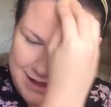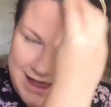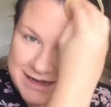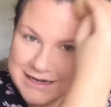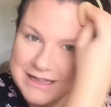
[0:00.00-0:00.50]

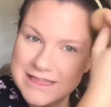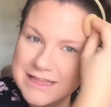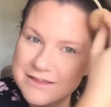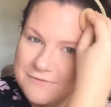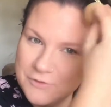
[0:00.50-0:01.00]
I didn't
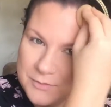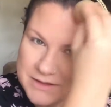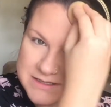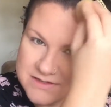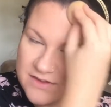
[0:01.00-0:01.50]
think that
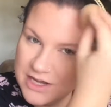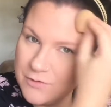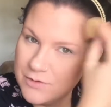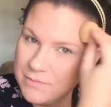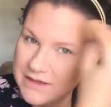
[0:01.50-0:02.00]
filming this video
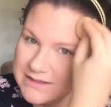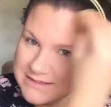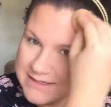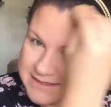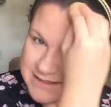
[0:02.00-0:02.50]
would be
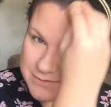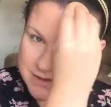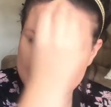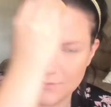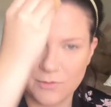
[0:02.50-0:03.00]
this easy
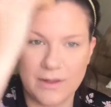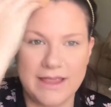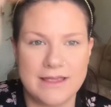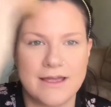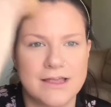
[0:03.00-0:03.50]
with him
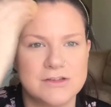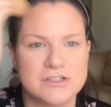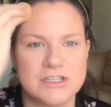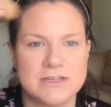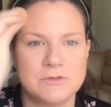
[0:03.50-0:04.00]
awake. I
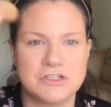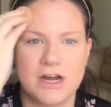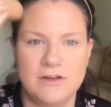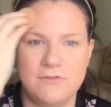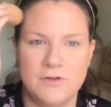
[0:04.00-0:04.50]
usually will
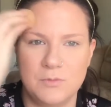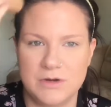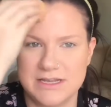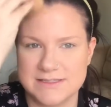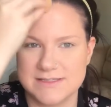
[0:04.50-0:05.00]
try to film
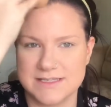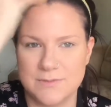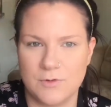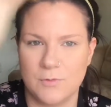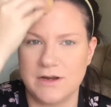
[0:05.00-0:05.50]
when he's
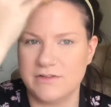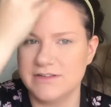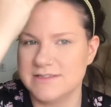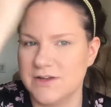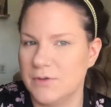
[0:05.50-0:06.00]
asleep or when
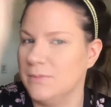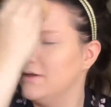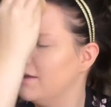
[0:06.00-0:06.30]
Clinton's home.